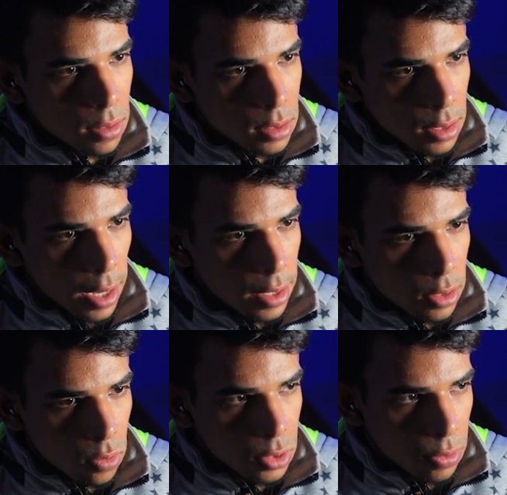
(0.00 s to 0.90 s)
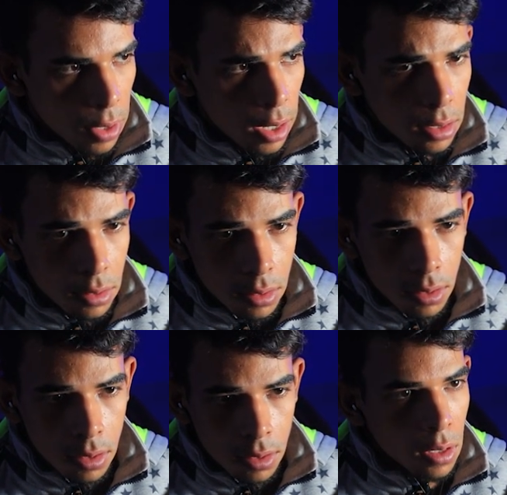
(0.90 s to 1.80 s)
let's add it on the right,
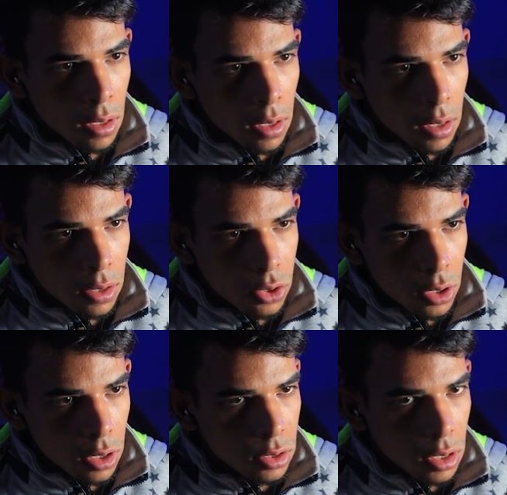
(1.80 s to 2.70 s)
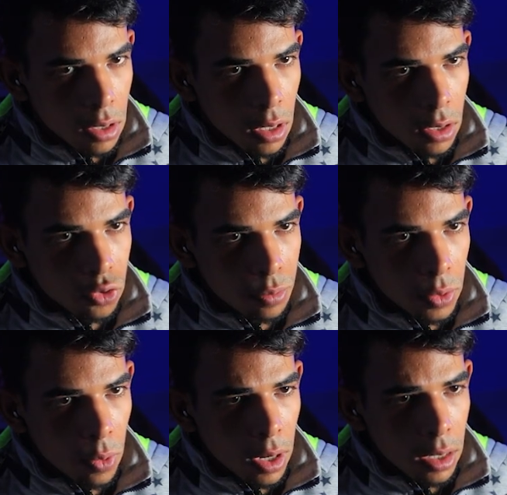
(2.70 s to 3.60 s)
change the color to be
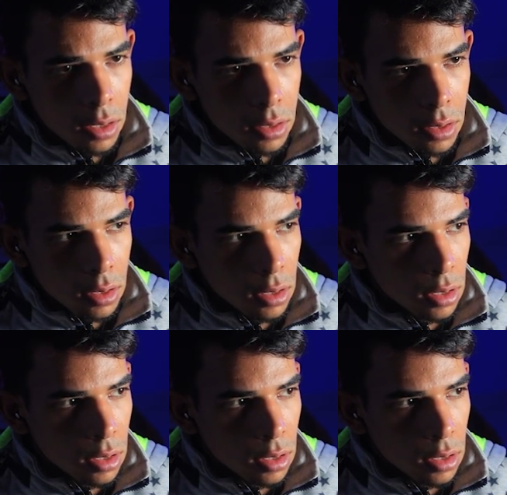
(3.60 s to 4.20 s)
white.